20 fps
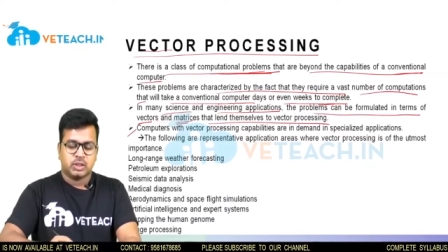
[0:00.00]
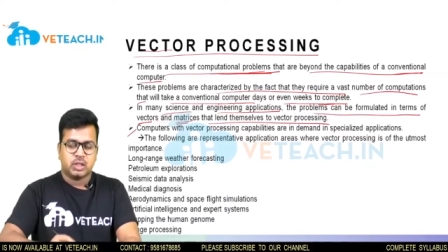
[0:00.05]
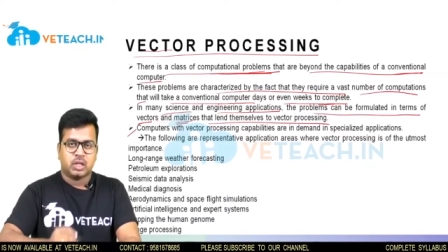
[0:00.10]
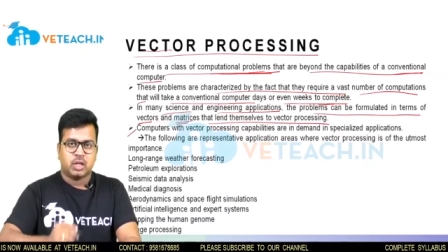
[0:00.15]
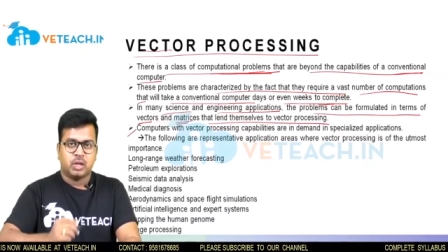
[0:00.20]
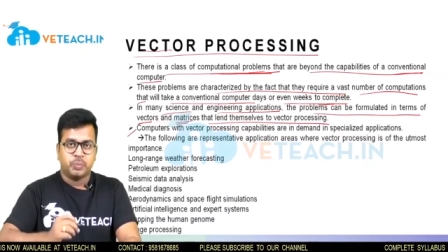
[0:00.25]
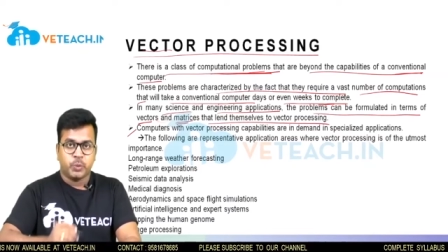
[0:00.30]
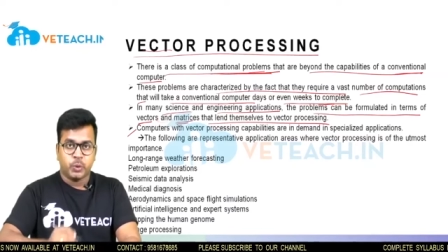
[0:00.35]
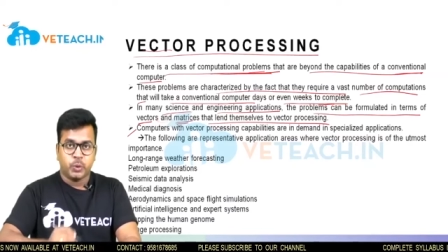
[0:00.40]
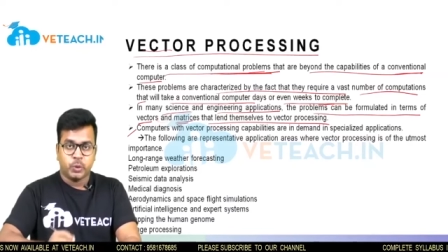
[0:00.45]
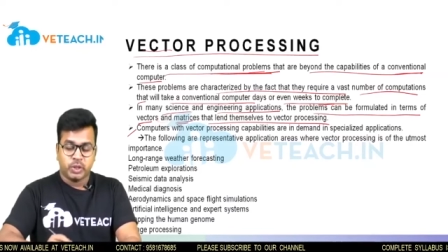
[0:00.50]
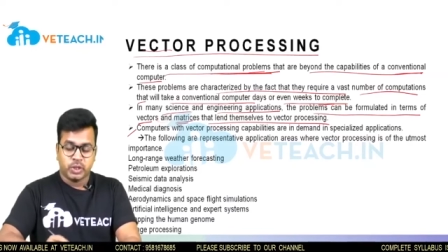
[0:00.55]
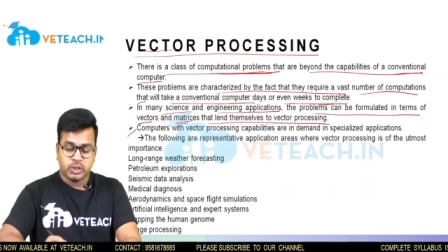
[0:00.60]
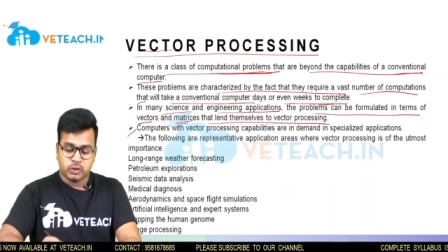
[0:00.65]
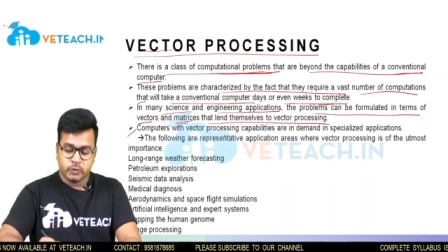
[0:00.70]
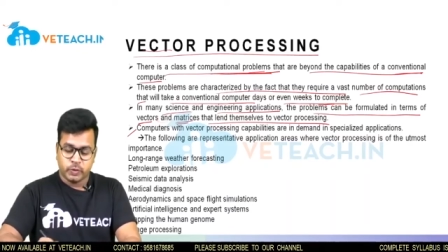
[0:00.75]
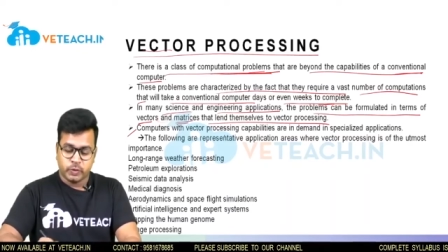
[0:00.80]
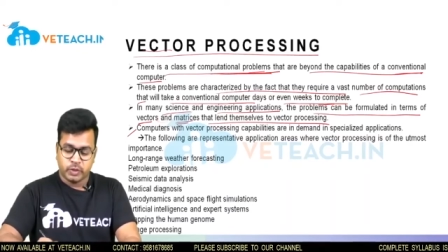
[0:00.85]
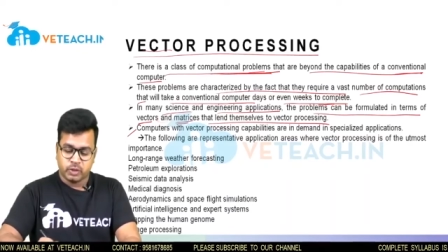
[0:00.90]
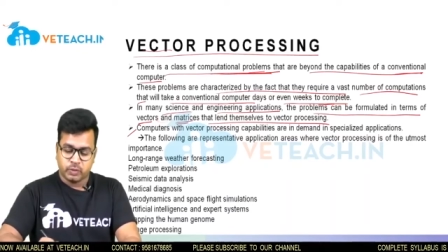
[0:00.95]

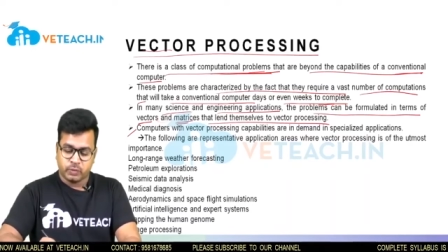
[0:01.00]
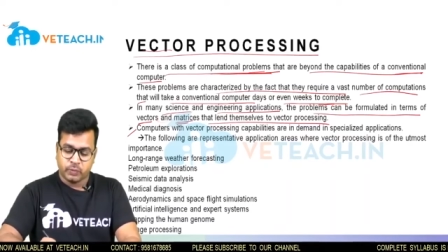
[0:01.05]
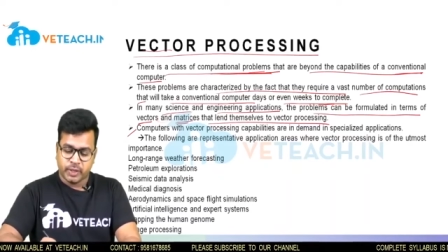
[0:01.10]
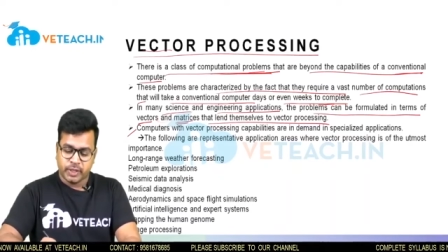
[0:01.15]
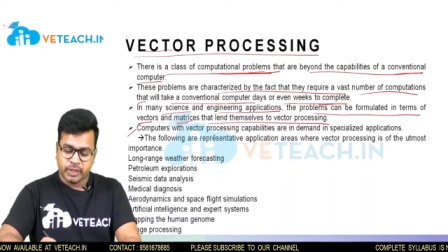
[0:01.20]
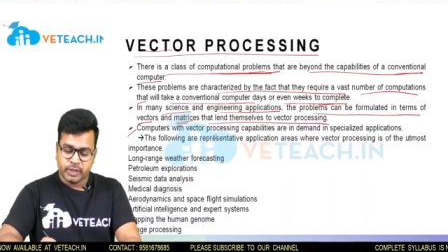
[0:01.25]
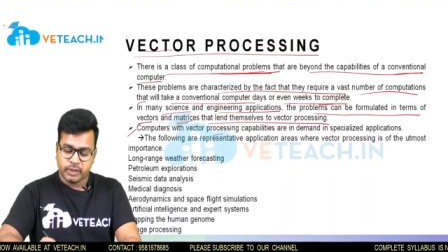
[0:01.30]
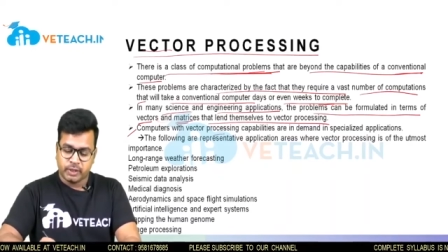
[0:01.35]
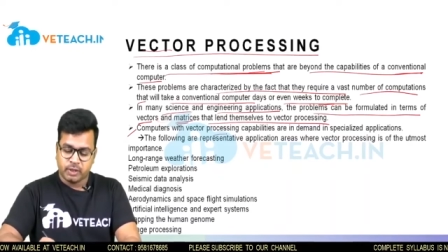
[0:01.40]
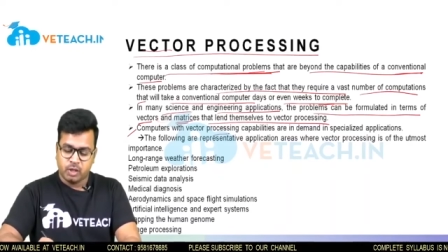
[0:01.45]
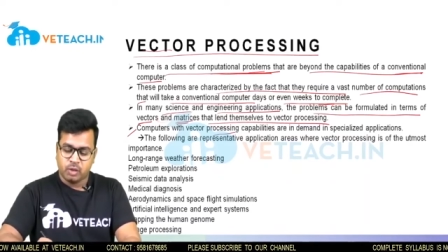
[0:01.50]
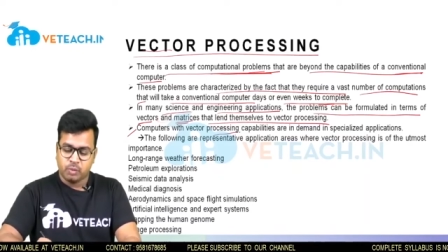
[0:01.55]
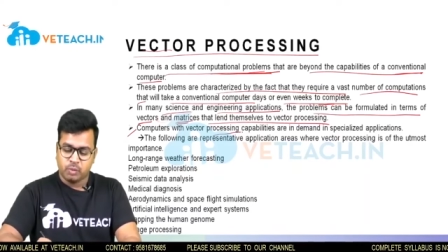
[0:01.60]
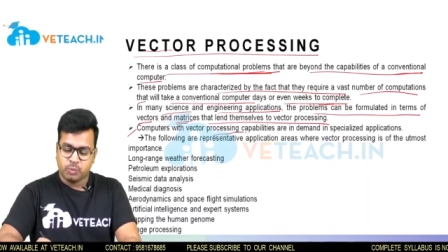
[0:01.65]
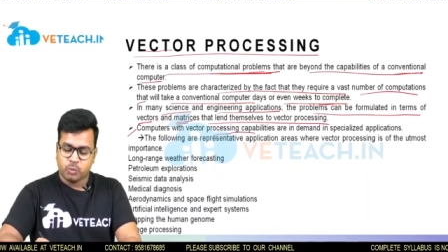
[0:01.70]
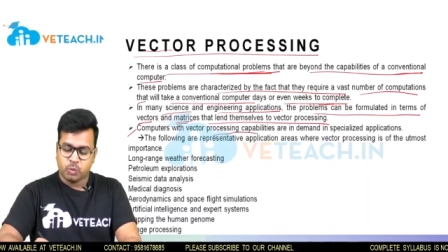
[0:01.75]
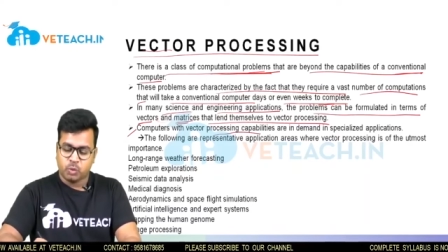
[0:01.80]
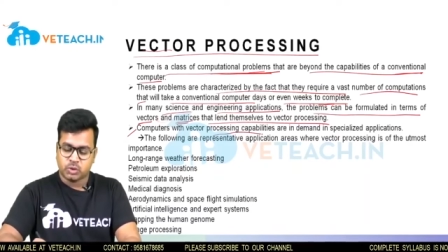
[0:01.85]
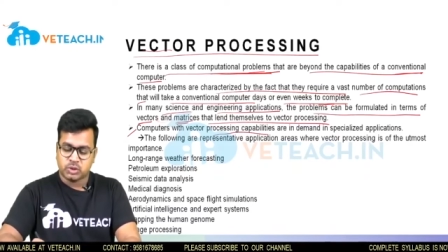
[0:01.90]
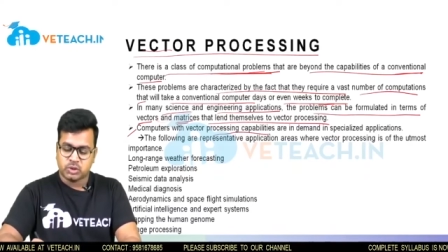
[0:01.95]
computers with vector
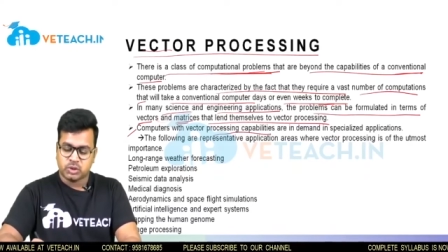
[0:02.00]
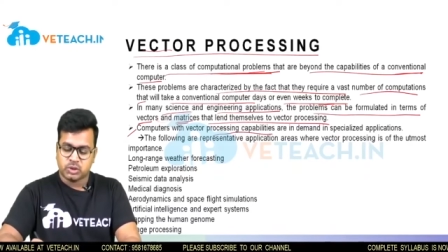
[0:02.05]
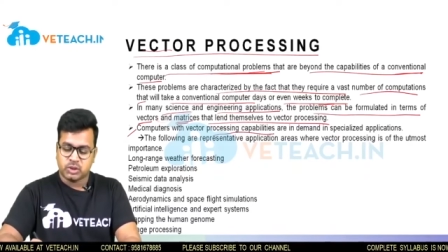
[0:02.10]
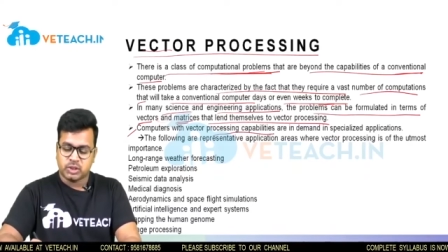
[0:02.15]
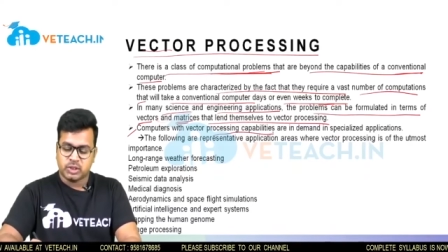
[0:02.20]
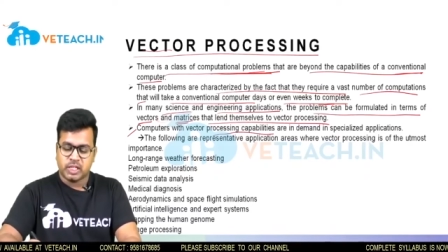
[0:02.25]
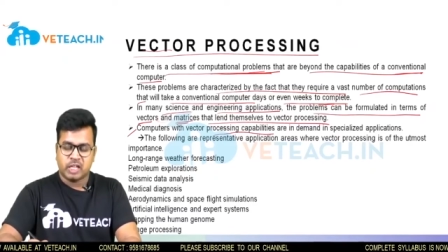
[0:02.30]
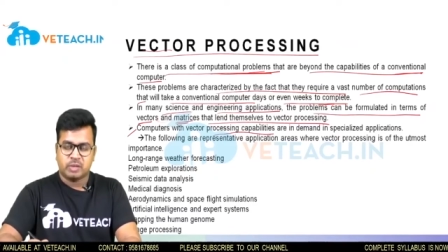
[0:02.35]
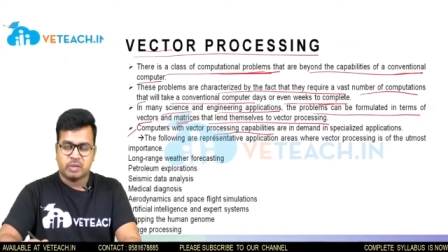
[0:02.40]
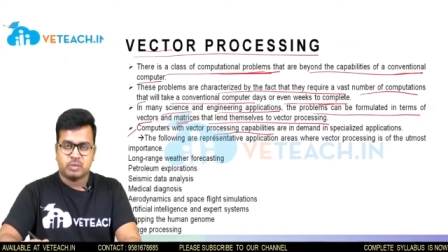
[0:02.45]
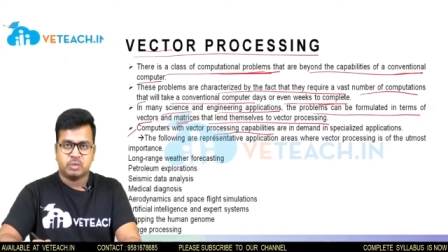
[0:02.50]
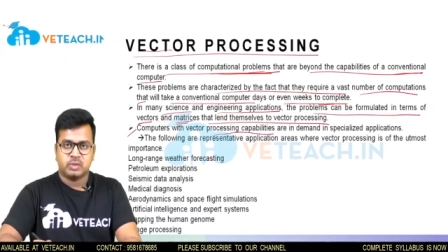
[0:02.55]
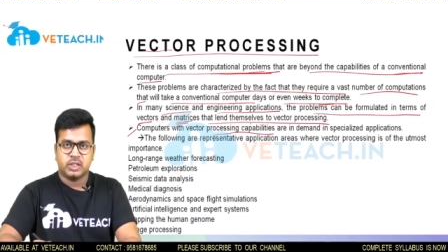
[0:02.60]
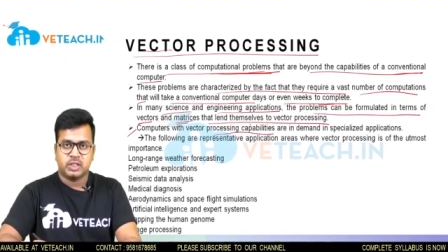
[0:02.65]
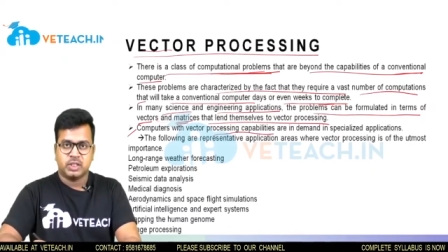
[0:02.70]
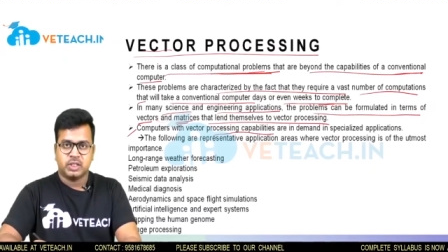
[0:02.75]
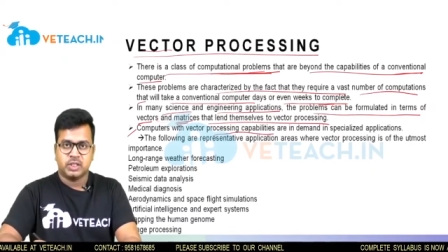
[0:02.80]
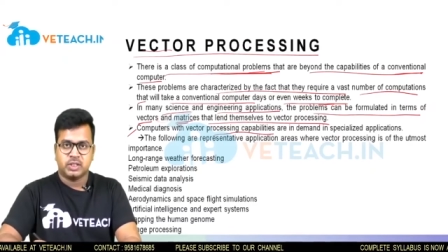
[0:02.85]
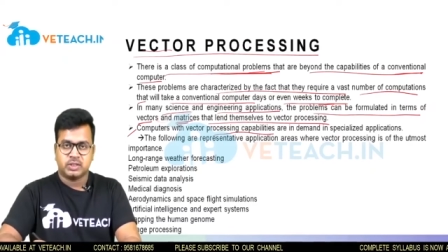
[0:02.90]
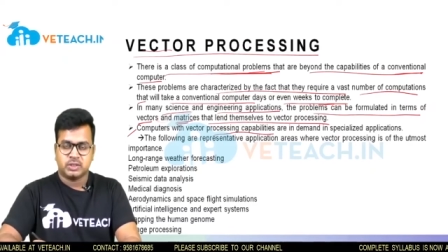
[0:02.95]
processing
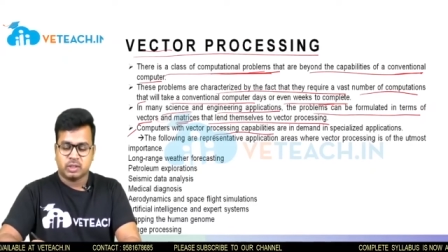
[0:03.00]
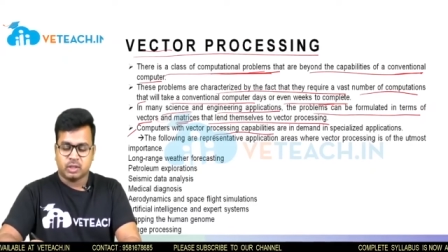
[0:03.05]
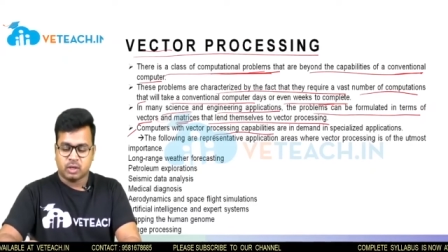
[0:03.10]
capabilities